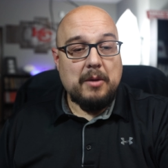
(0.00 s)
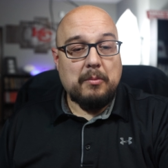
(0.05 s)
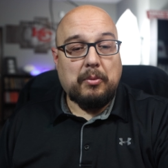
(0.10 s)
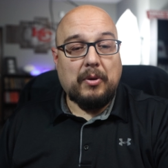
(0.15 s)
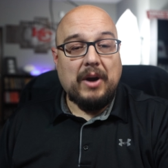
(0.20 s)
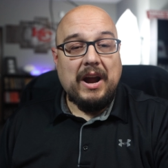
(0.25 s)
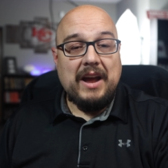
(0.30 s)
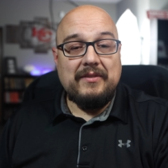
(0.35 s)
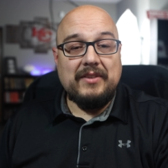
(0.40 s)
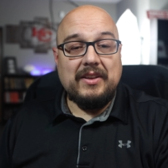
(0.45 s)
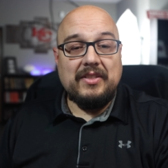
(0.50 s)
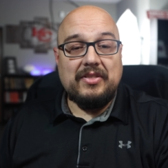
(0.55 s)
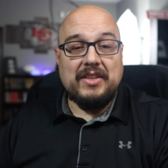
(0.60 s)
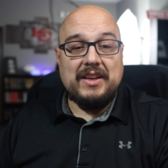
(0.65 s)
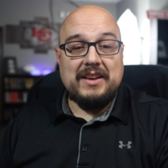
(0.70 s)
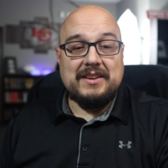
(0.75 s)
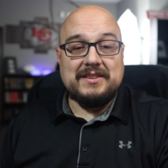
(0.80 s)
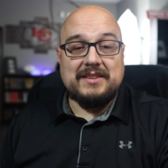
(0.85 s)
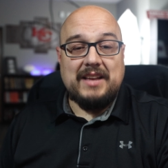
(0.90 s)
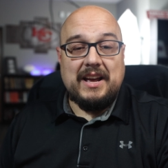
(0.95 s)
Private
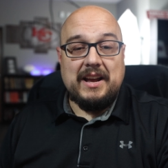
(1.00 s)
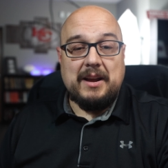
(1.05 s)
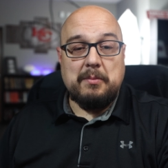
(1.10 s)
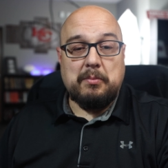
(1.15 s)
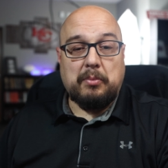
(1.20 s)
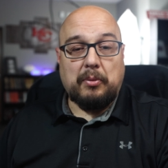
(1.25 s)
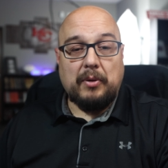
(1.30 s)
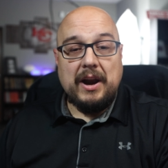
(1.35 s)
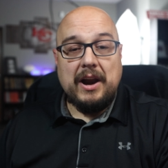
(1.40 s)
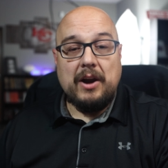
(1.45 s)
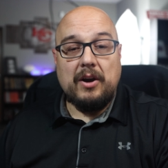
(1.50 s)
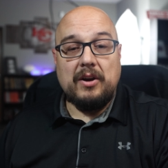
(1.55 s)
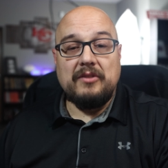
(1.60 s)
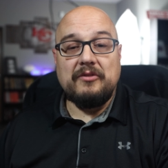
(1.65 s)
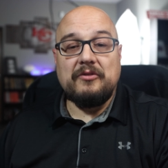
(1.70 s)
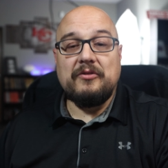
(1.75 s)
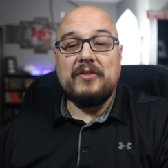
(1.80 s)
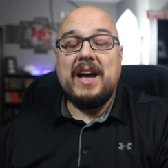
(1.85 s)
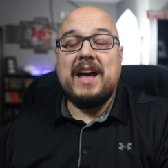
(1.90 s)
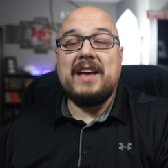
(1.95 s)
things like prayer
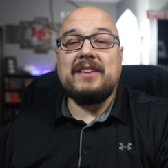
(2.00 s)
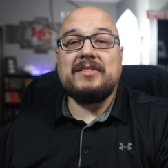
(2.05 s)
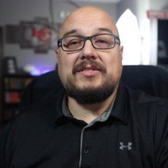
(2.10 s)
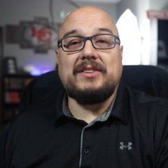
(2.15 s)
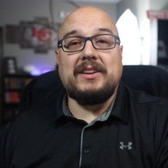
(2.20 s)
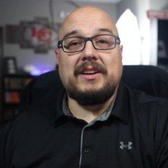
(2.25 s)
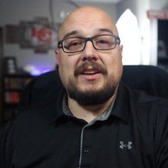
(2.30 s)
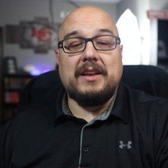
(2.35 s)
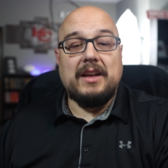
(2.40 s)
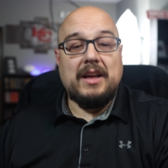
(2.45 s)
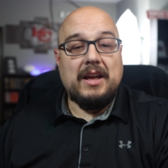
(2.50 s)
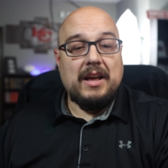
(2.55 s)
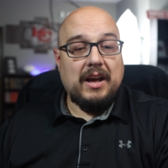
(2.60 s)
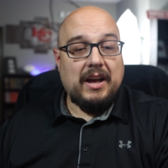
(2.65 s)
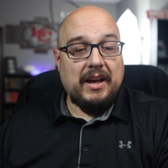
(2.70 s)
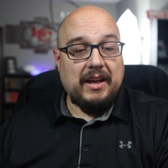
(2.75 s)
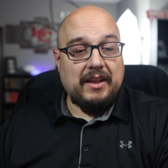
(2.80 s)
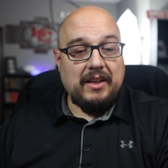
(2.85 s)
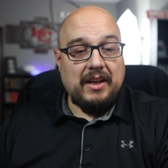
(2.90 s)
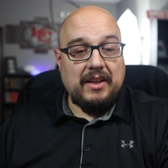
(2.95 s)
and fasting
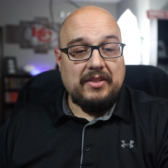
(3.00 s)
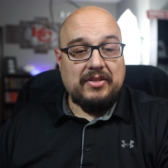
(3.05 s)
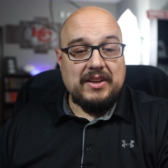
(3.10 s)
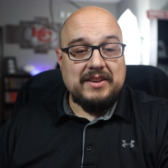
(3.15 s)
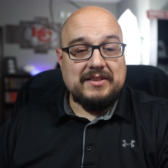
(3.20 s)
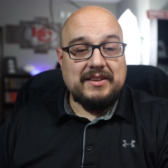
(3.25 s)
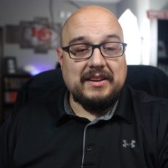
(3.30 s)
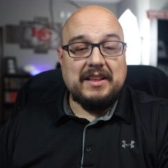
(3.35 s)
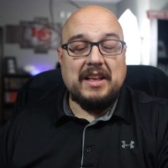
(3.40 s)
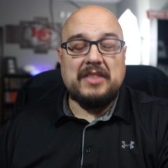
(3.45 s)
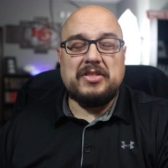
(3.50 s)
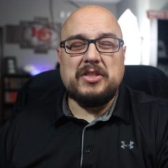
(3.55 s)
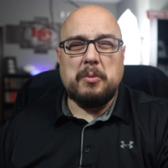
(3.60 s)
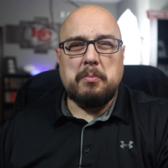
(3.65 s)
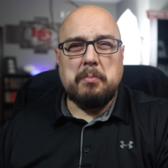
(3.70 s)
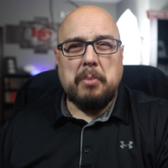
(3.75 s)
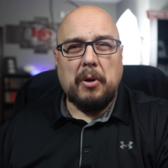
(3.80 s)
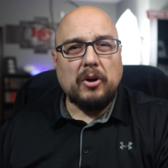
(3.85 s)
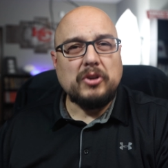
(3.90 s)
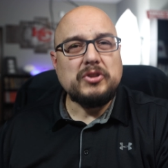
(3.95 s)
and, and things like that, they're
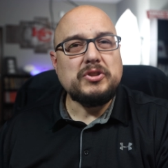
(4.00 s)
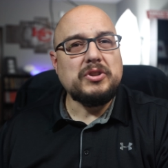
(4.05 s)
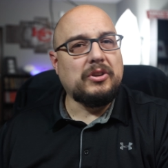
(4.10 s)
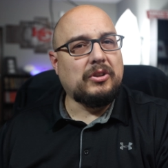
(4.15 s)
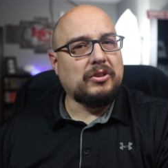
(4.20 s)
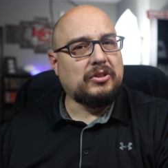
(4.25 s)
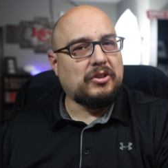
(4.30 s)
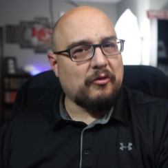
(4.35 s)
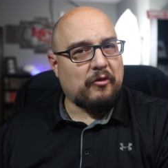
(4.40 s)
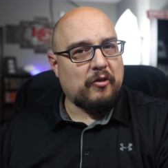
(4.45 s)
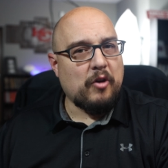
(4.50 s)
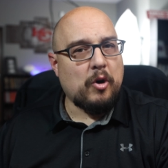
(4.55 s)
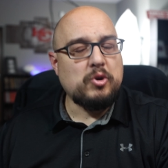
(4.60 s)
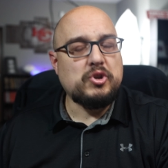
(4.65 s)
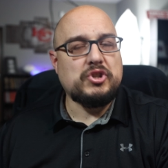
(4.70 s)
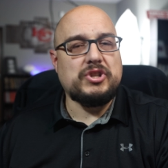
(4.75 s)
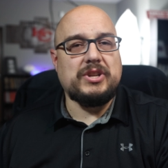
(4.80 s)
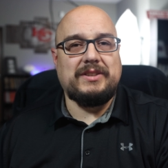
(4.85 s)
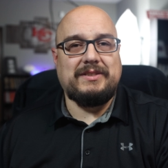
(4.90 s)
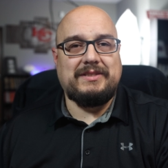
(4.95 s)
personal
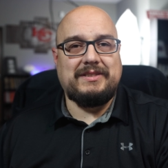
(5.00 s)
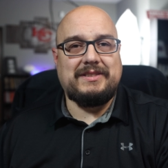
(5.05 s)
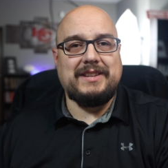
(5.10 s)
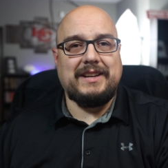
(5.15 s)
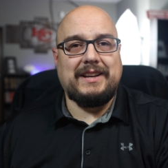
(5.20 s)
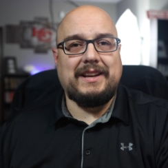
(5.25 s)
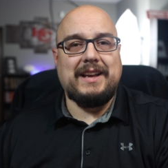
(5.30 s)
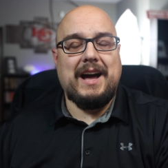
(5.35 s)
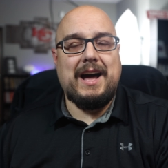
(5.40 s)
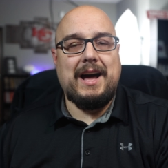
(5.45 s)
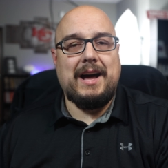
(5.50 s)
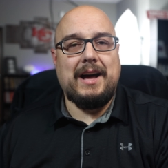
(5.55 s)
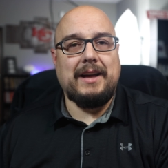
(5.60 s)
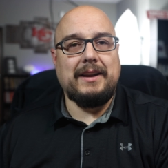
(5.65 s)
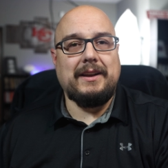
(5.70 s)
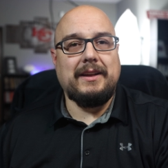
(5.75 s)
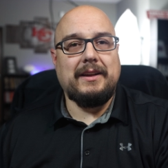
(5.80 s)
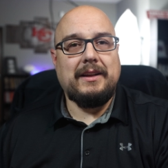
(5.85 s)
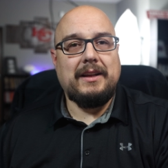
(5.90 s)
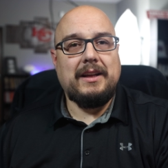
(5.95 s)
devotion to
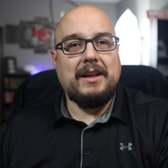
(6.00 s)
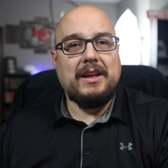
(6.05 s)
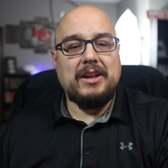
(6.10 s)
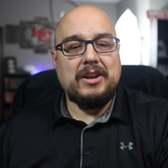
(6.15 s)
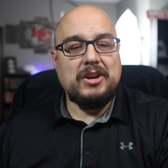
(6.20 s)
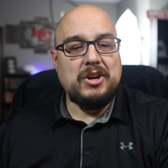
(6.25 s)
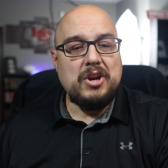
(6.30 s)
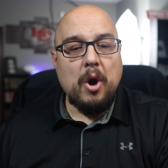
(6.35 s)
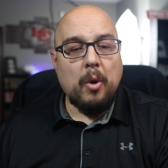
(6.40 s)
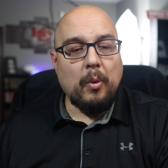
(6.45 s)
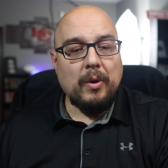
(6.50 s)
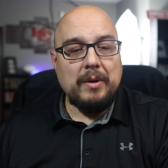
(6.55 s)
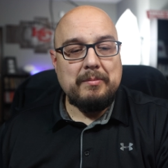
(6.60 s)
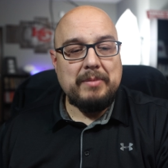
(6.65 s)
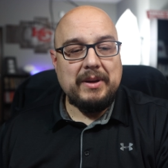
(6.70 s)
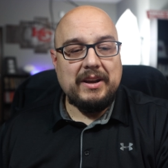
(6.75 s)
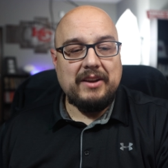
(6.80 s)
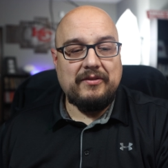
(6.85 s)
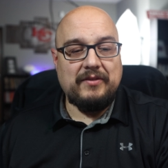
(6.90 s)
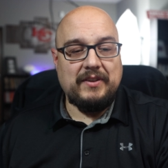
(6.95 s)
God. No one
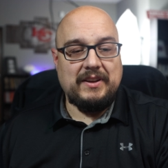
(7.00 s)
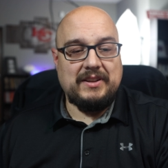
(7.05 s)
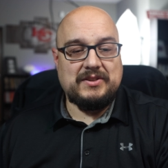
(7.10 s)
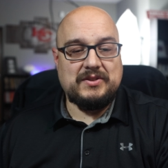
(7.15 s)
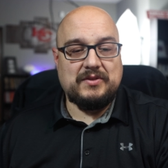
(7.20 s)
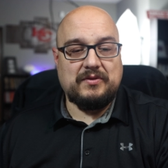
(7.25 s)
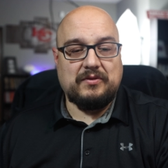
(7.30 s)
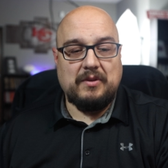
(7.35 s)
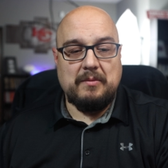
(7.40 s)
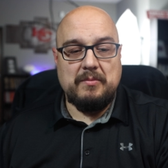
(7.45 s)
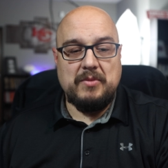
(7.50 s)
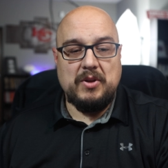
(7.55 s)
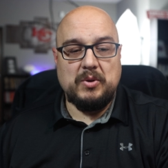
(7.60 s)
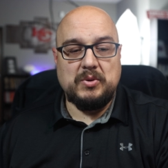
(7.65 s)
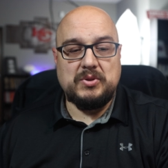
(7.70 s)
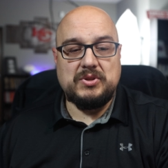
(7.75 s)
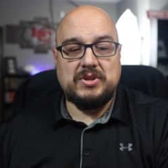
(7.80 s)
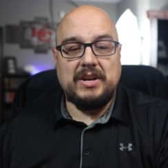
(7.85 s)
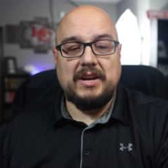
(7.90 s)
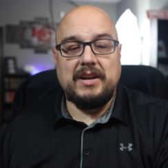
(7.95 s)
benefits from
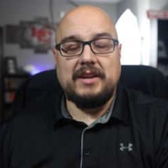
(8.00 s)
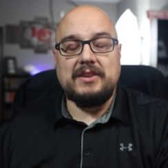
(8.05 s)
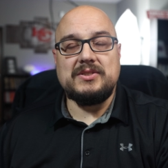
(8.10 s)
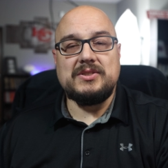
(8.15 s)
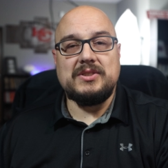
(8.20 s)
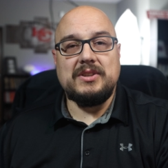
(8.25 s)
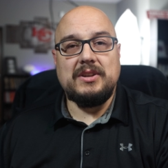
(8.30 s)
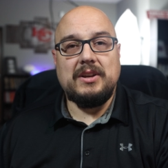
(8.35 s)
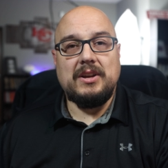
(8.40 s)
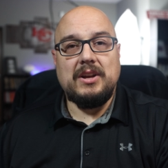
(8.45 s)
those things.